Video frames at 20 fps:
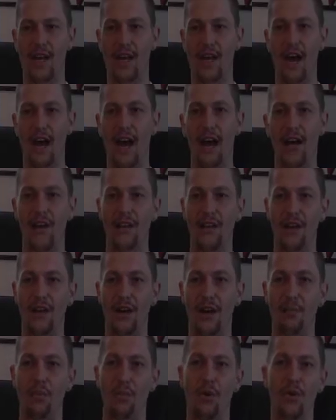gotten
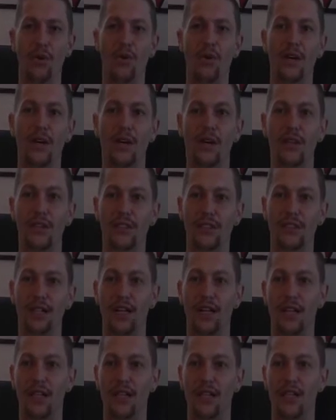a board when I was
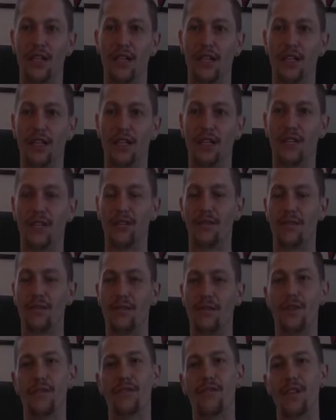like
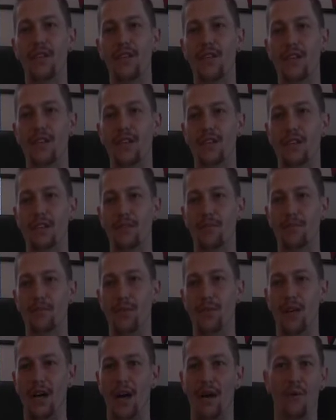15,
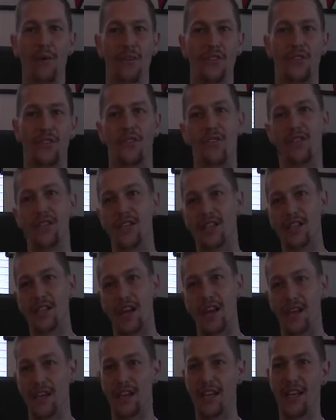but I wasn't really
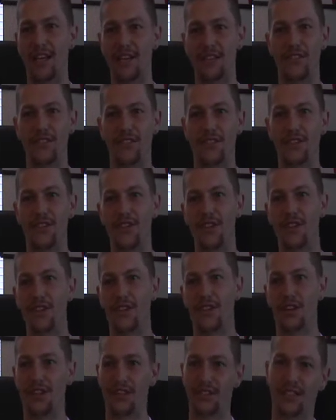like into it, you
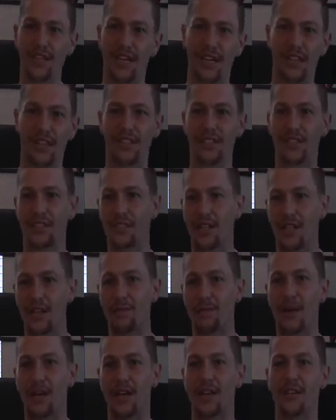know. I was kind of just
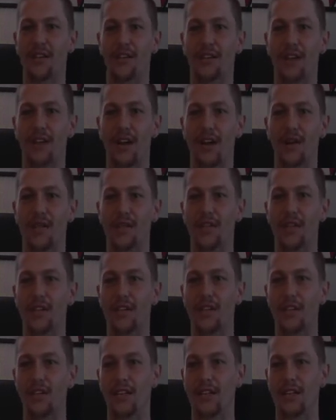like pedaling around with
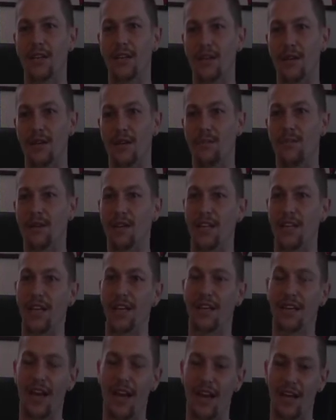it. Yeah. But
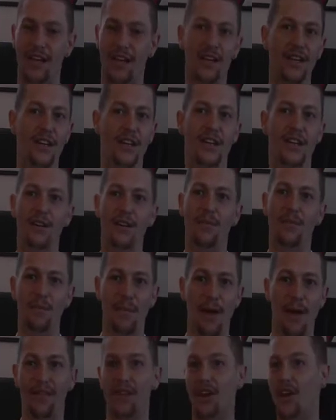then like
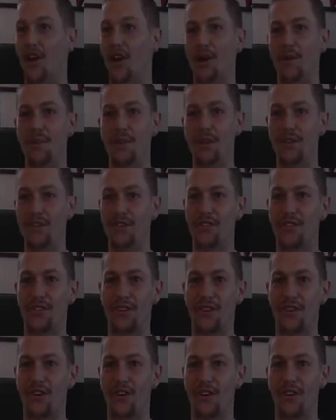met the homies,
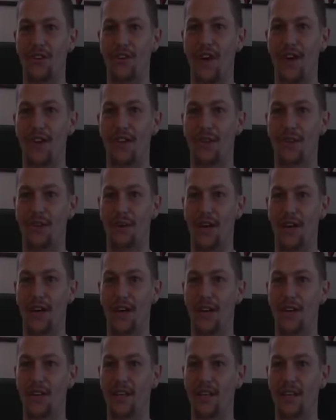you know, around the
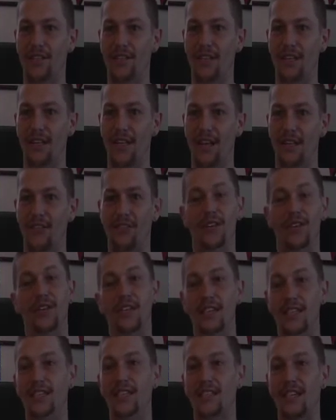way that like
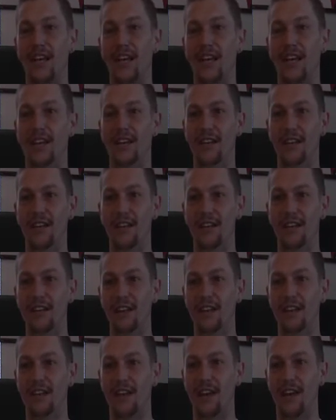really skated, yeah.
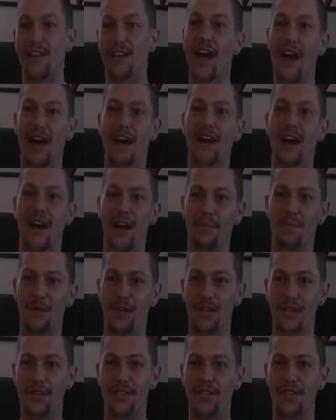And that got
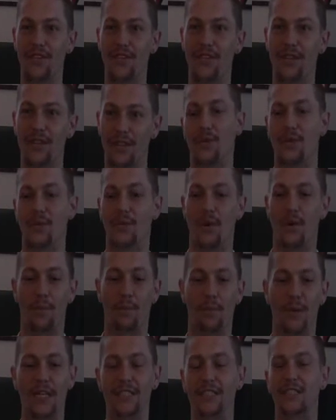me into it. Well,
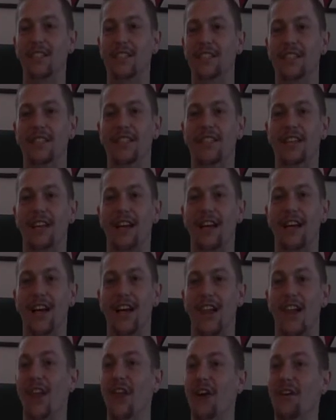basically like
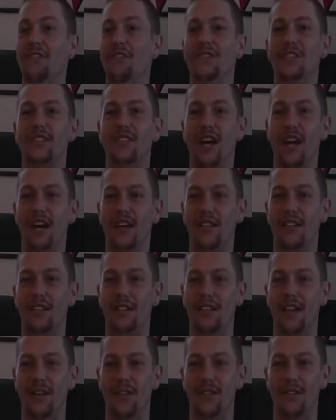I loved soccer.
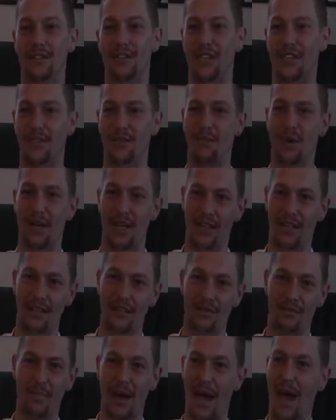That was like my
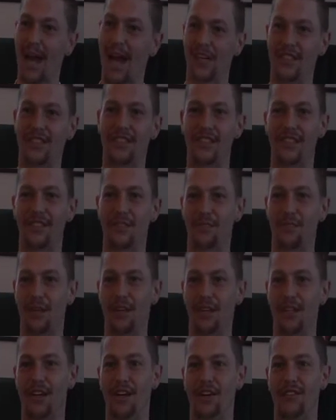passion, my
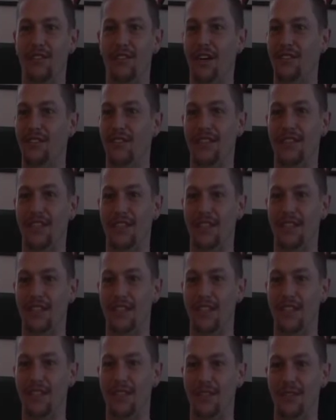love, everything.
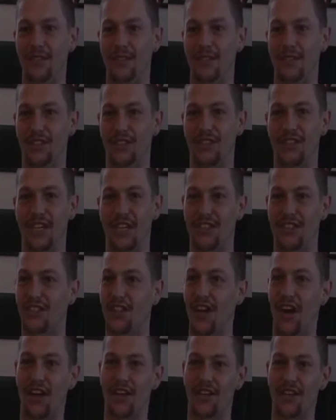It was just like
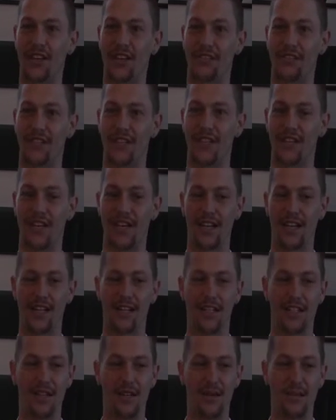soccer every day.
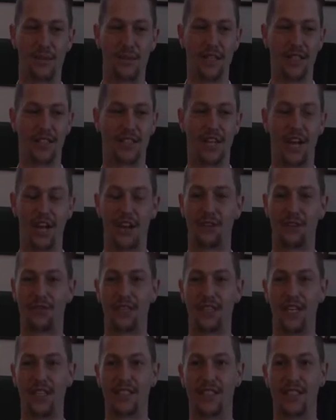Played soccer
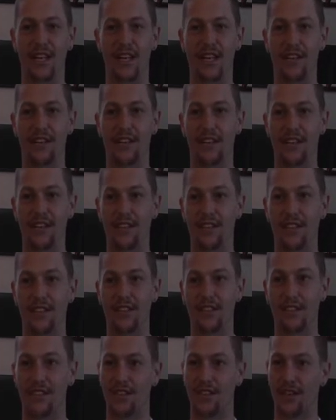for like 10
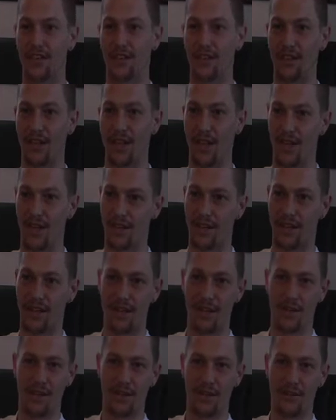years, you know, like
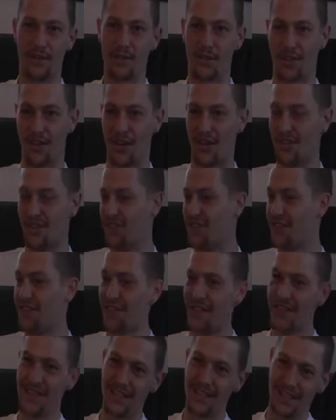was on the
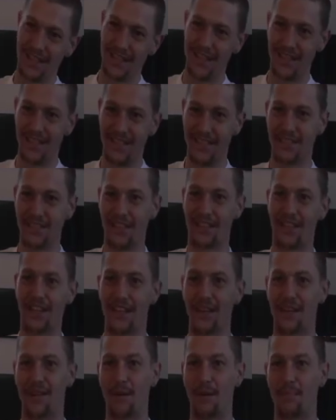city leagues, and
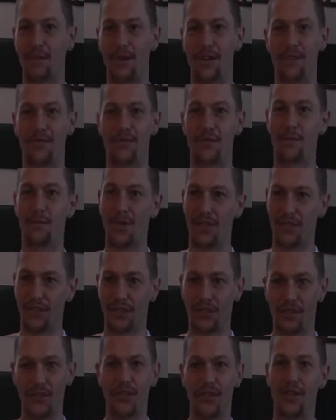then I played for middle
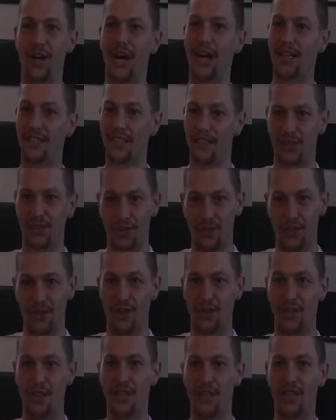school, high
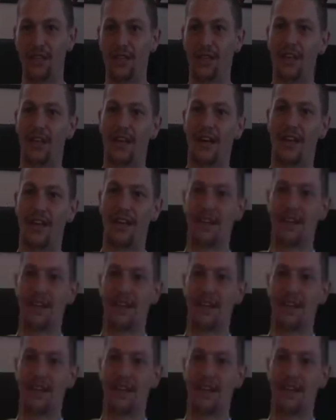school, and